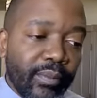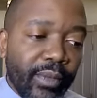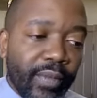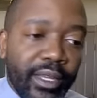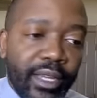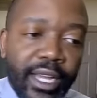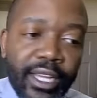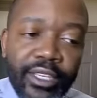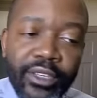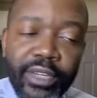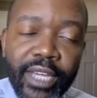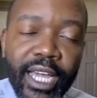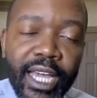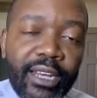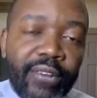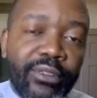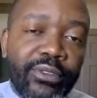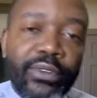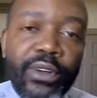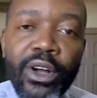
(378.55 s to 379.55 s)
you had a
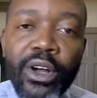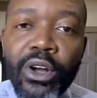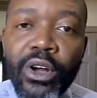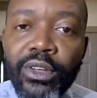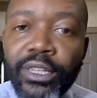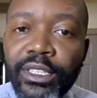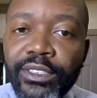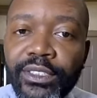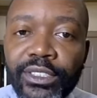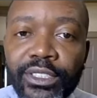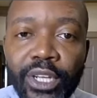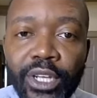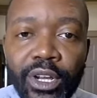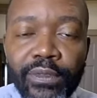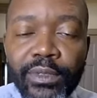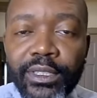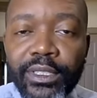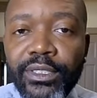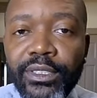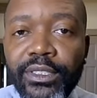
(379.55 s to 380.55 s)
fall in
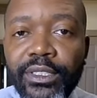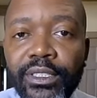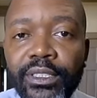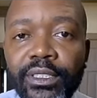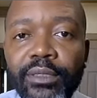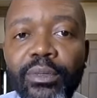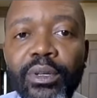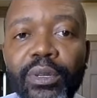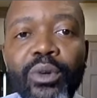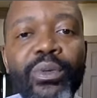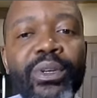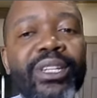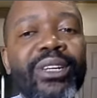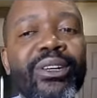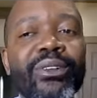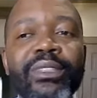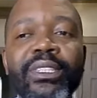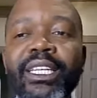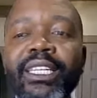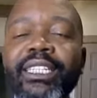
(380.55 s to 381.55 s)
service, but we don't
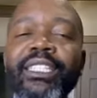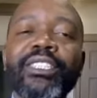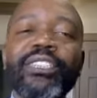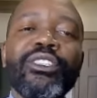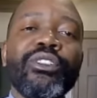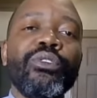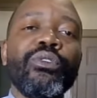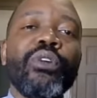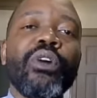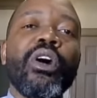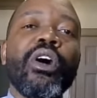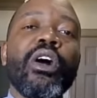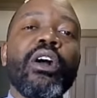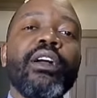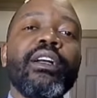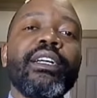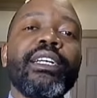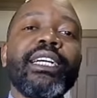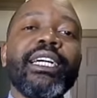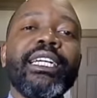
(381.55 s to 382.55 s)
think the two are
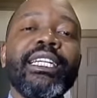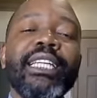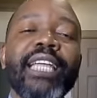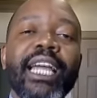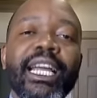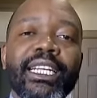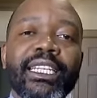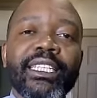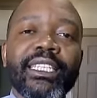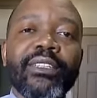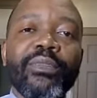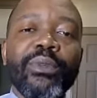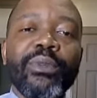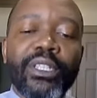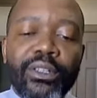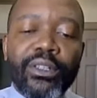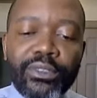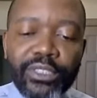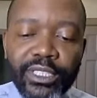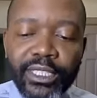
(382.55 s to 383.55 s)
connected. We don't
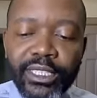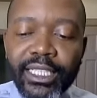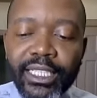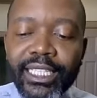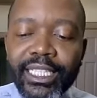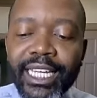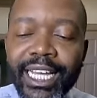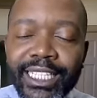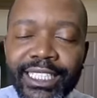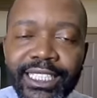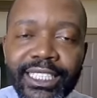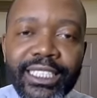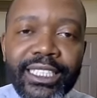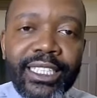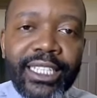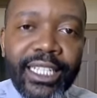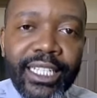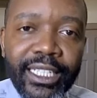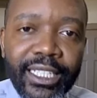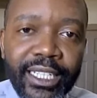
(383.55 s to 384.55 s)
see the nexus
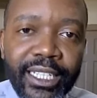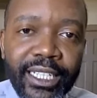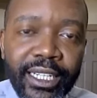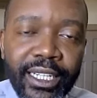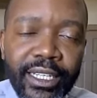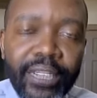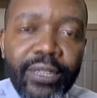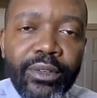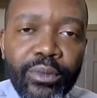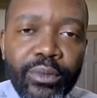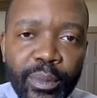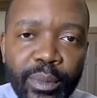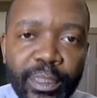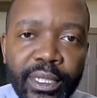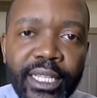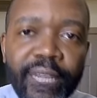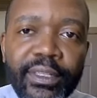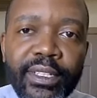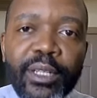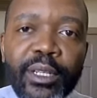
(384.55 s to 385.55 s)
link. We believe
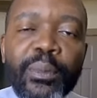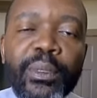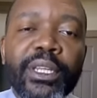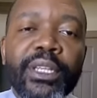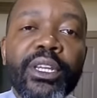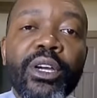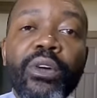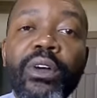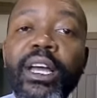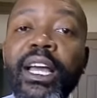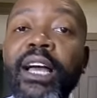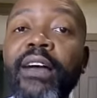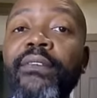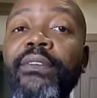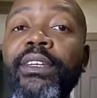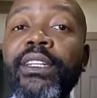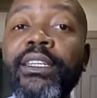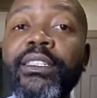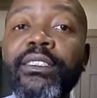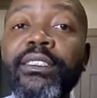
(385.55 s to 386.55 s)
there to be no
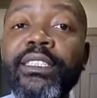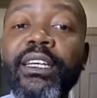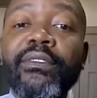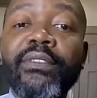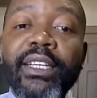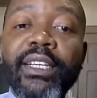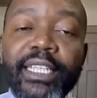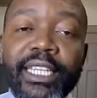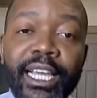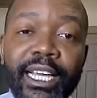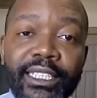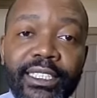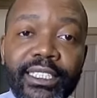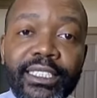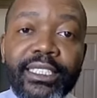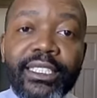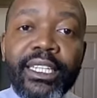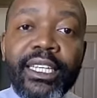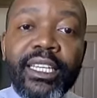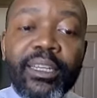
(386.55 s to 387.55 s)
evidence of a nexus
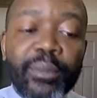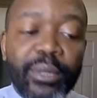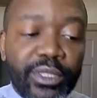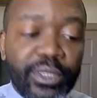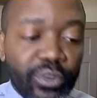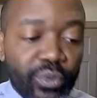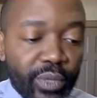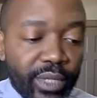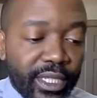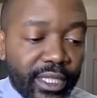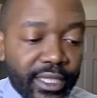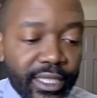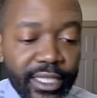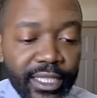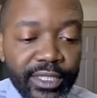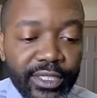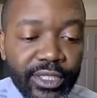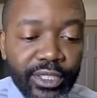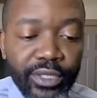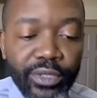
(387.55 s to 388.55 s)
link between these
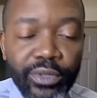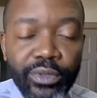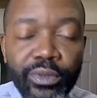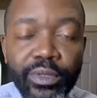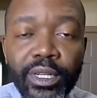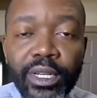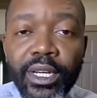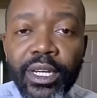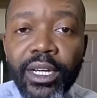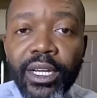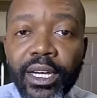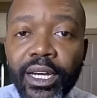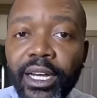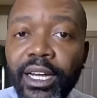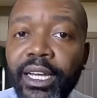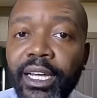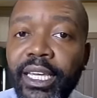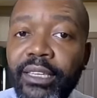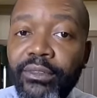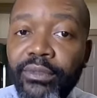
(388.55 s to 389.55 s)
two
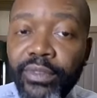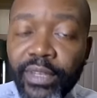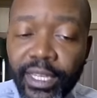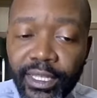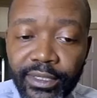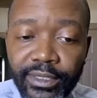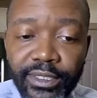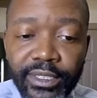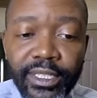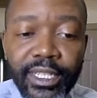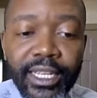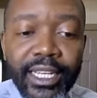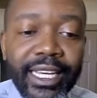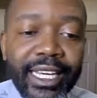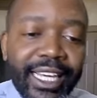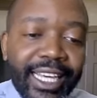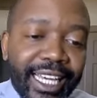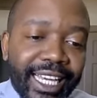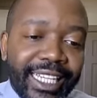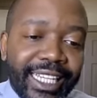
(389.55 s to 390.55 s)
events.
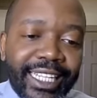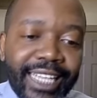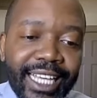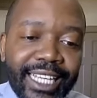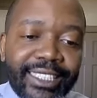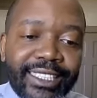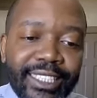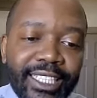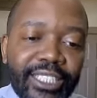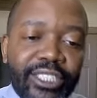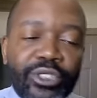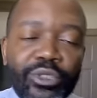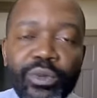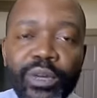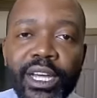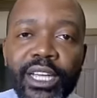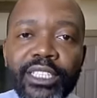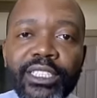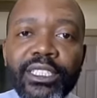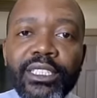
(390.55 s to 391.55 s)
In that
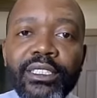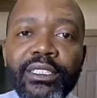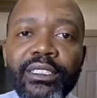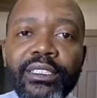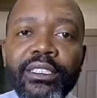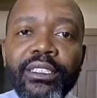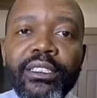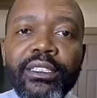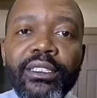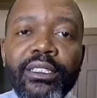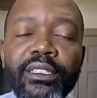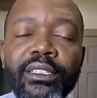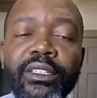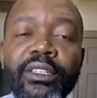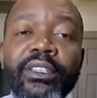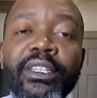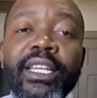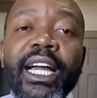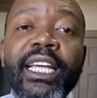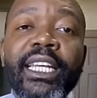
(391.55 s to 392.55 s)
situation, you're
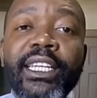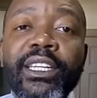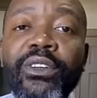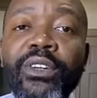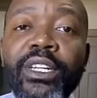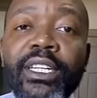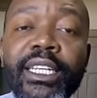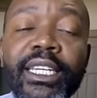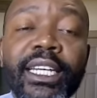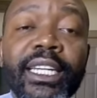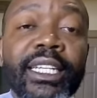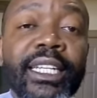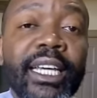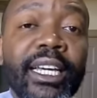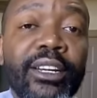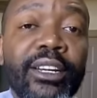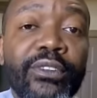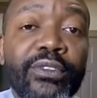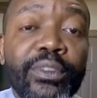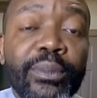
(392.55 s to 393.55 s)
likely going to need a letter
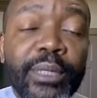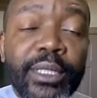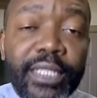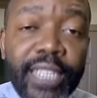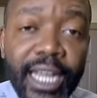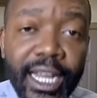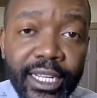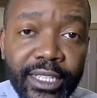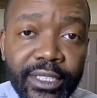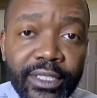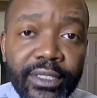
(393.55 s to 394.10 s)
from the doctor,